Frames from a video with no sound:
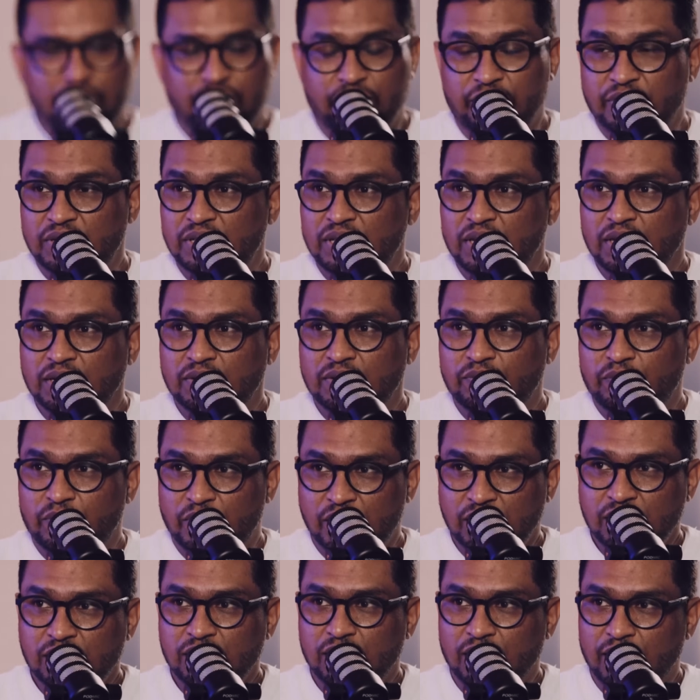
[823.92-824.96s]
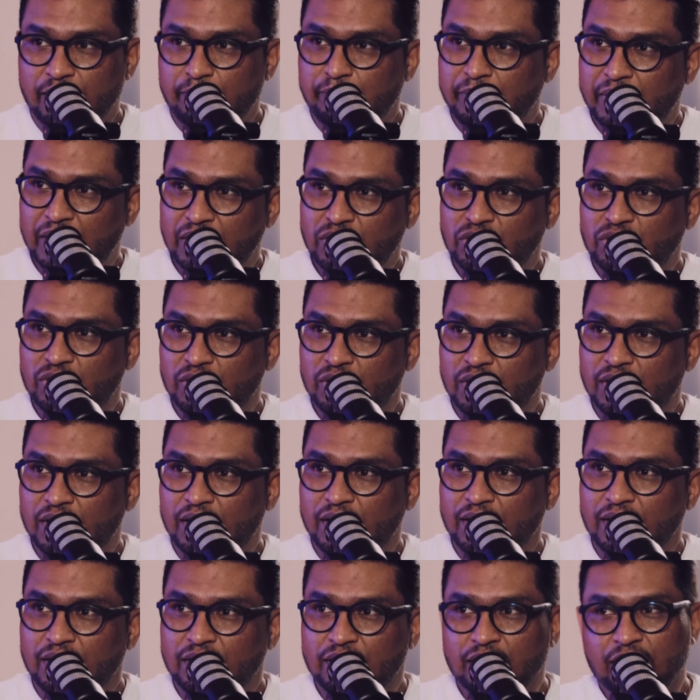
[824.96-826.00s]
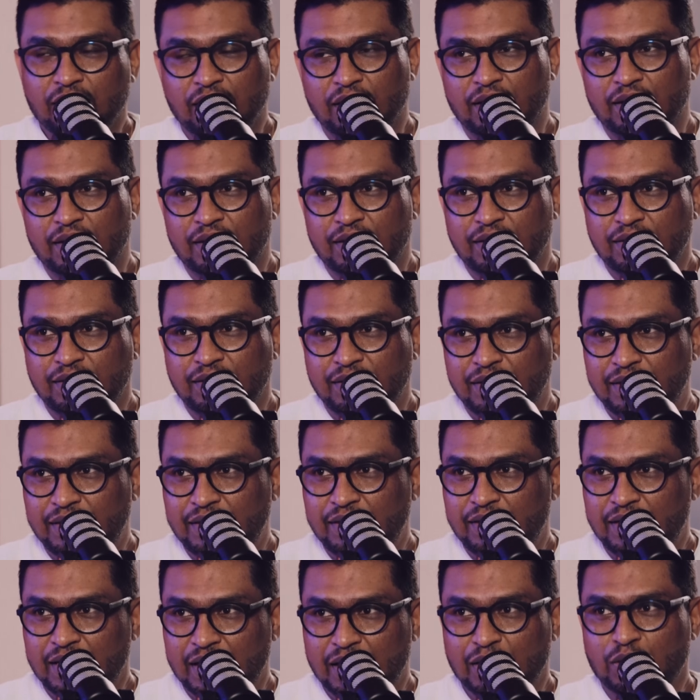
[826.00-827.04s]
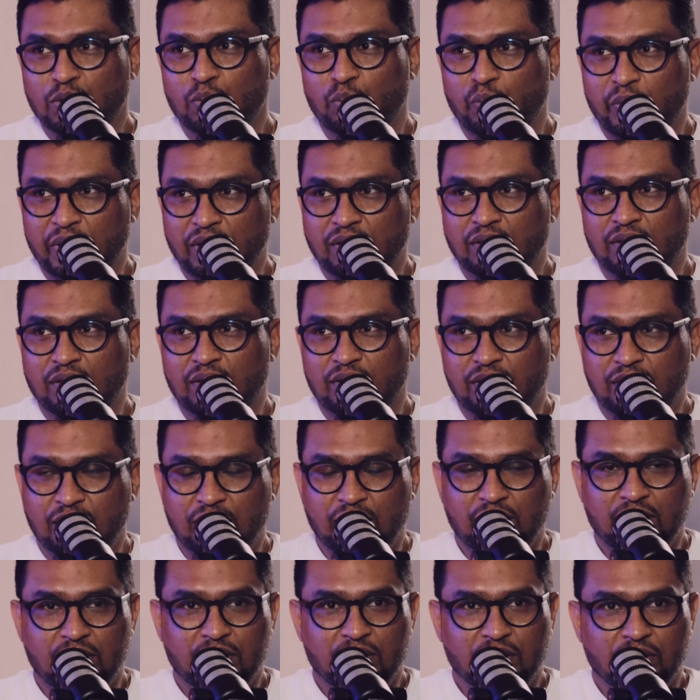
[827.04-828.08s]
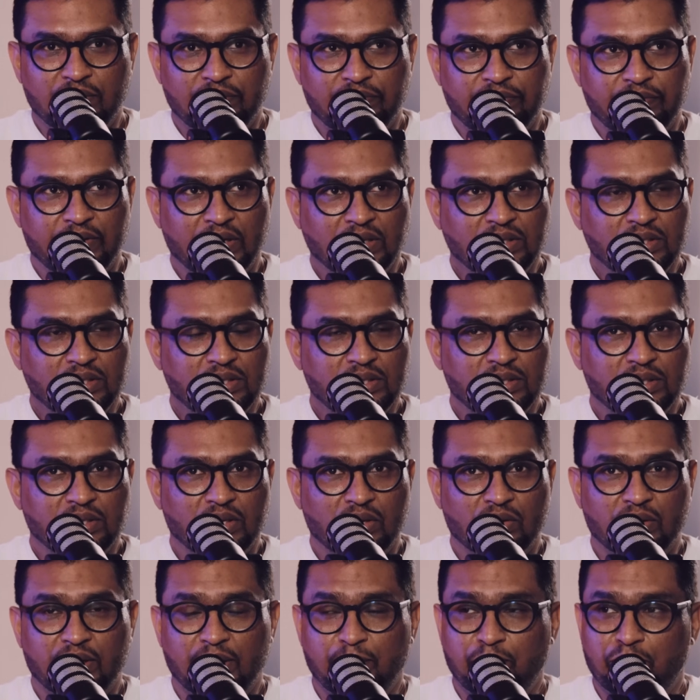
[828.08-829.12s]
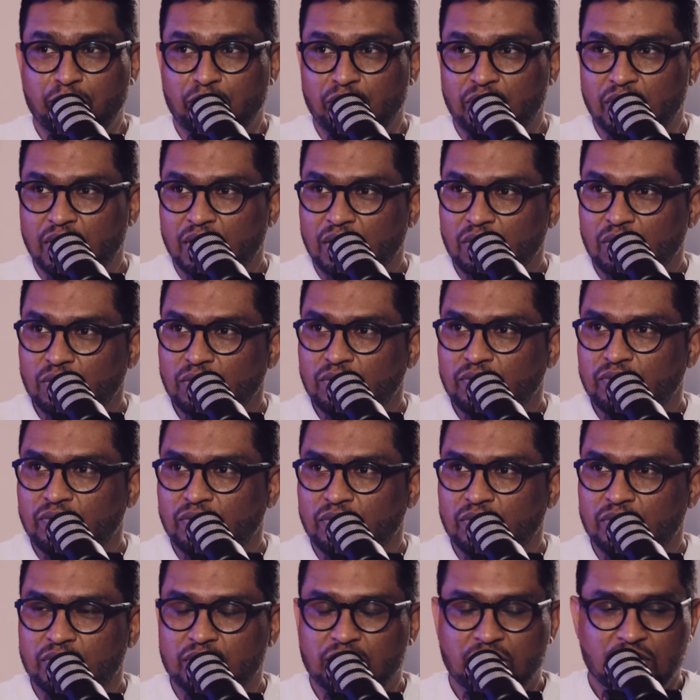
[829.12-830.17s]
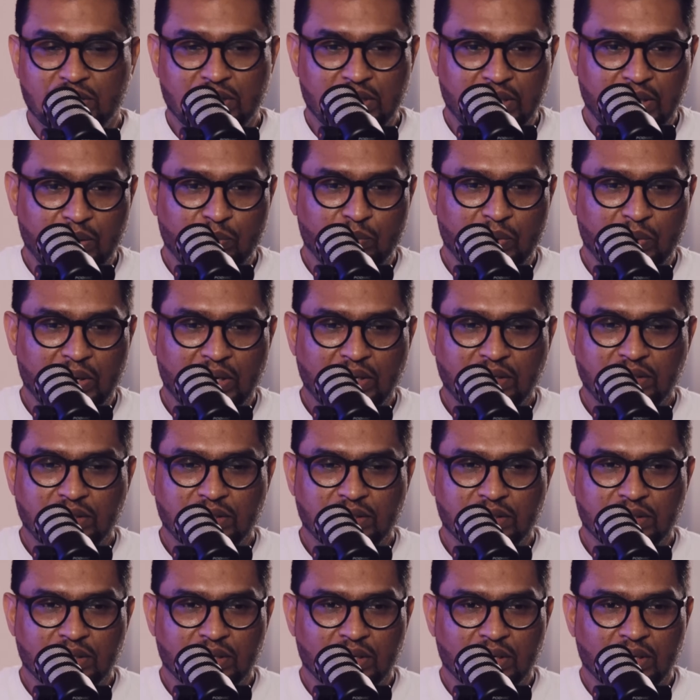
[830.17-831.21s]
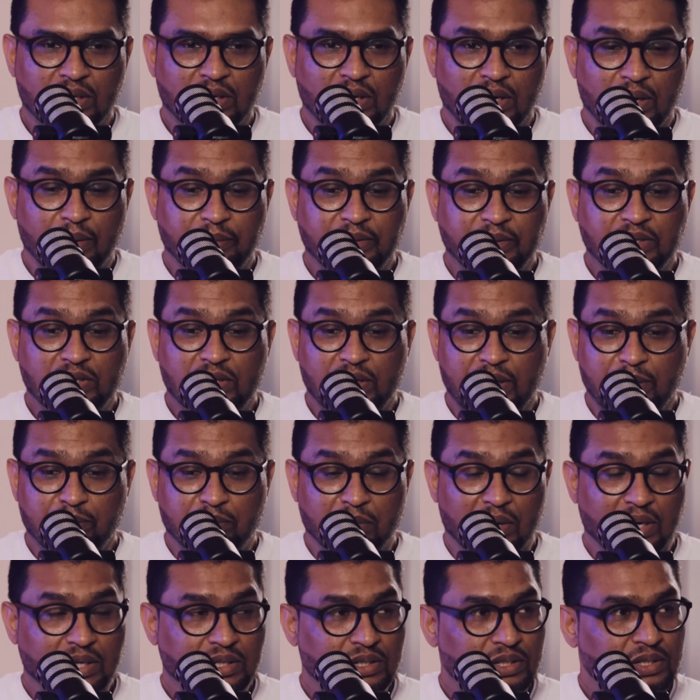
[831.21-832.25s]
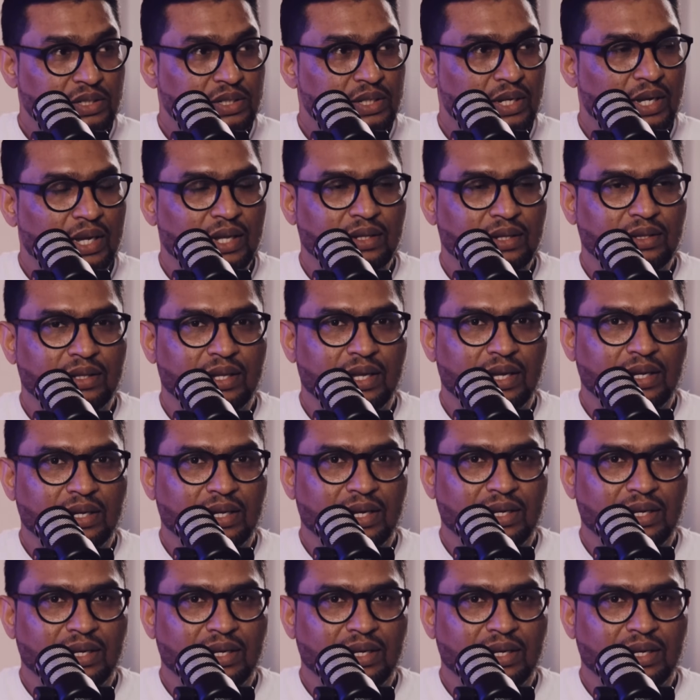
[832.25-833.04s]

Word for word: First things first, I made sure I I dealt with the offense. You know, I put it out for three weeks. I mean, three months, and then I